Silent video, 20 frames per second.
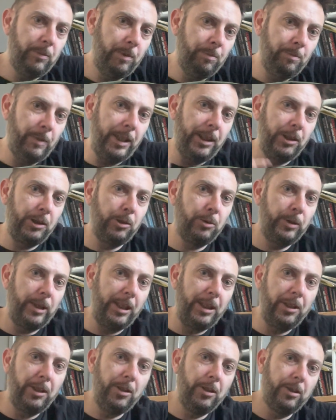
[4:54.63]
make sure
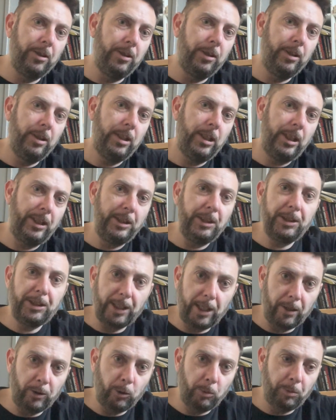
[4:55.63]
that your gun and your
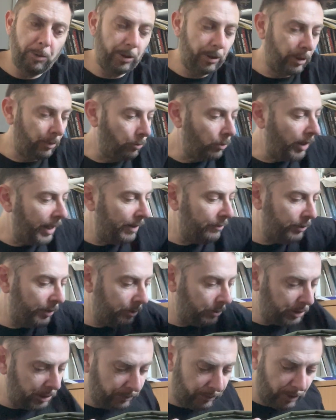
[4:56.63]
scope and whatever
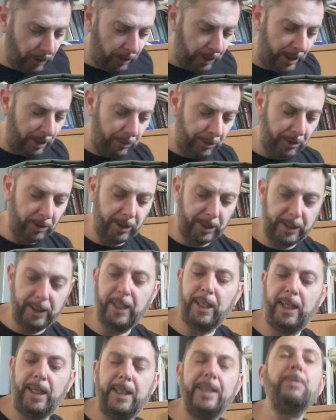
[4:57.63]
else you've got going on in
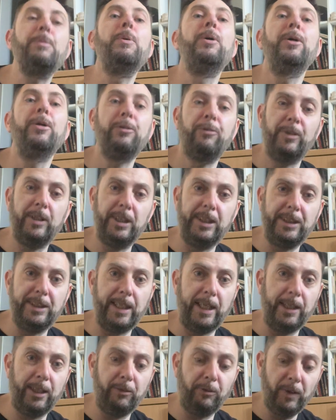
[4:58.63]
there is perfectly
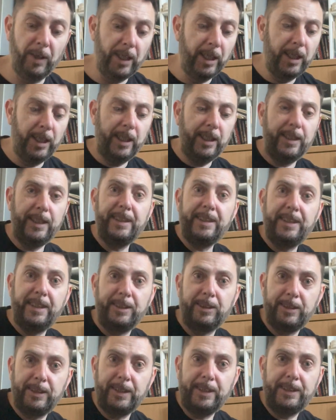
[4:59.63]
safe. This
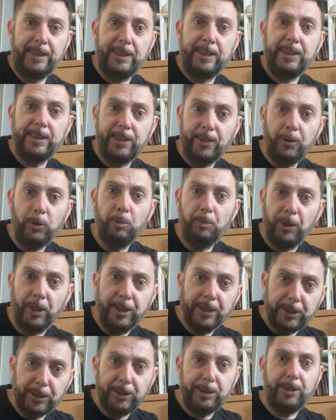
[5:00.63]
is
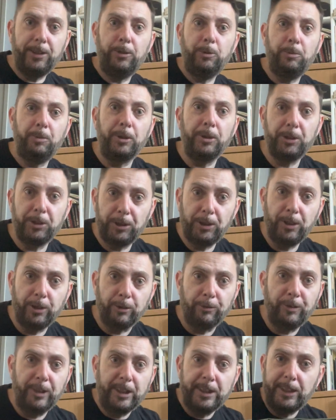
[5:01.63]
super
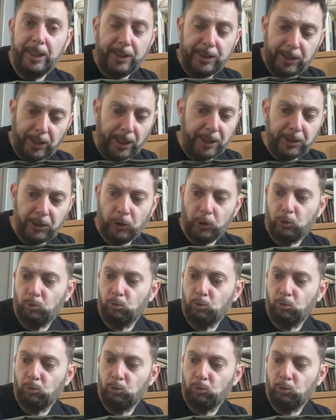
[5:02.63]
stuff. It's just